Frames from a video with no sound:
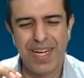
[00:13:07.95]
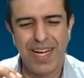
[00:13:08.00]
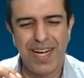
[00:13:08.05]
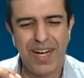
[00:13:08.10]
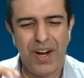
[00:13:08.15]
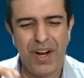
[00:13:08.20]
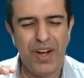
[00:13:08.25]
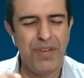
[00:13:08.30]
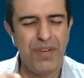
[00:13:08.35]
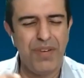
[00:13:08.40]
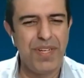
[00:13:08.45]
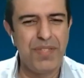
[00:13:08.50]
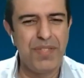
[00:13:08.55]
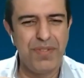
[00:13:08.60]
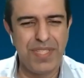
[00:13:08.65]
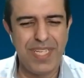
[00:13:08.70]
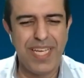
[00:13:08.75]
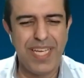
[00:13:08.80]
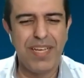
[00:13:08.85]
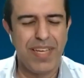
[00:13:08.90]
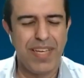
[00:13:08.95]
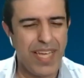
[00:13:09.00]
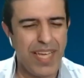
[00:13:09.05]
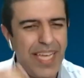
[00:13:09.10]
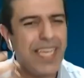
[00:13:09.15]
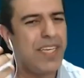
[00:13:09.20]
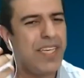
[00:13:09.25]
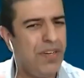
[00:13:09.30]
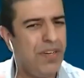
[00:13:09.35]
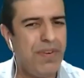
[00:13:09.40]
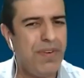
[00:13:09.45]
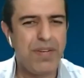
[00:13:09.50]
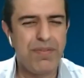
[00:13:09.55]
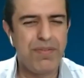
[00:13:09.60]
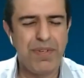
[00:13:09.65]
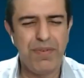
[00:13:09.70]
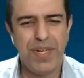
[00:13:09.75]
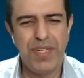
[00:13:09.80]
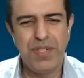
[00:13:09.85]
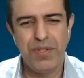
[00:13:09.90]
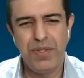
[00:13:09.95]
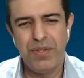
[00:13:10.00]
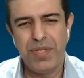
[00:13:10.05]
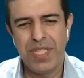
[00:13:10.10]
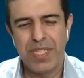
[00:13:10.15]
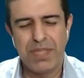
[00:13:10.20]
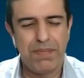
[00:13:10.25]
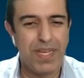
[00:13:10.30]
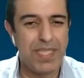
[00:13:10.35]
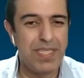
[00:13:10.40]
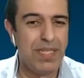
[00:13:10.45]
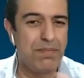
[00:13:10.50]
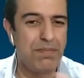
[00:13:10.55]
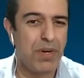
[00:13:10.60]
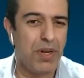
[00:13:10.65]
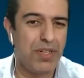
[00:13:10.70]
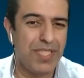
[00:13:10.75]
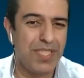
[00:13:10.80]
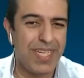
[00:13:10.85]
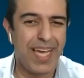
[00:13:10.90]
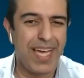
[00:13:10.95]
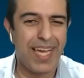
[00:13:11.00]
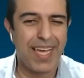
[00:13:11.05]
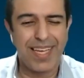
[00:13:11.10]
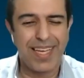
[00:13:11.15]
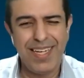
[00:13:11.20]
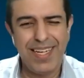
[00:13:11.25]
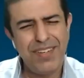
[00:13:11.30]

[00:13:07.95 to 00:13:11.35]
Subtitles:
all of us would say, hey, you know what, we want to do this special project.